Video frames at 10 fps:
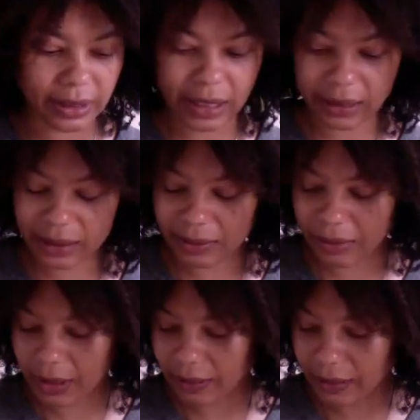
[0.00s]
that this
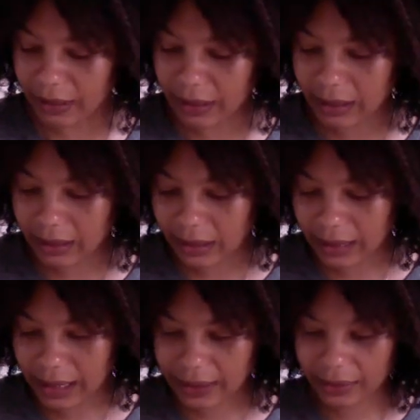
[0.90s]
month.
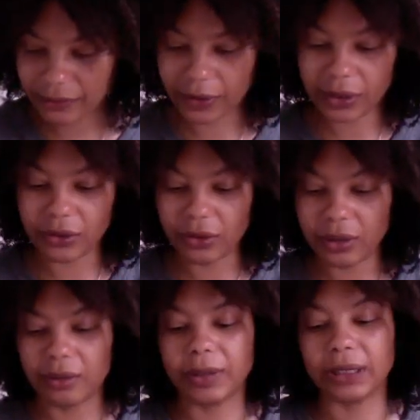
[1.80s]
Yeah, so I feel like you're
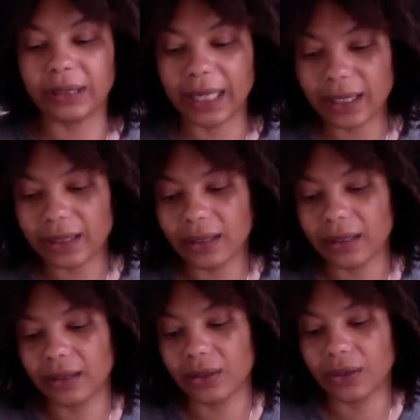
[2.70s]
going to be
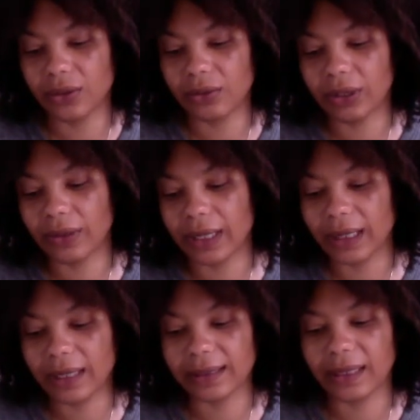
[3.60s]
led to doing the right
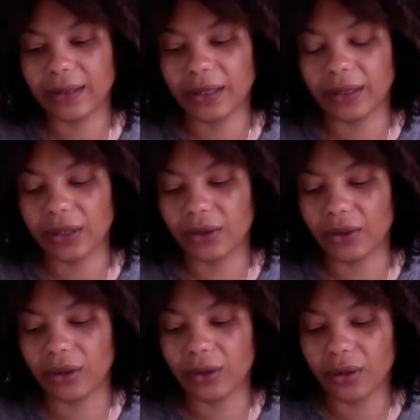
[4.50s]
things, and I think that
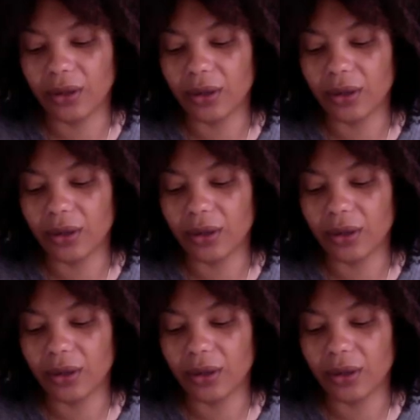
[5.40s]
your